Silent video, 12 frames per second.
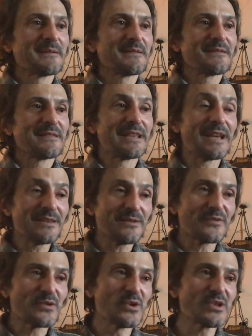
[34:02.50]
then,
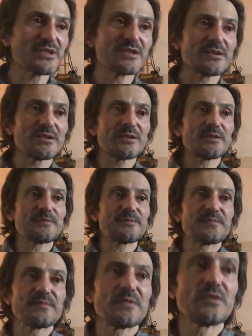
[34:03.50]
of course,
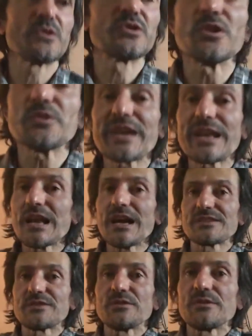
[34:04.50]
you don't
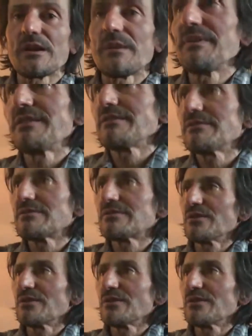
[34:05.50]
realize, you know, I mean, don't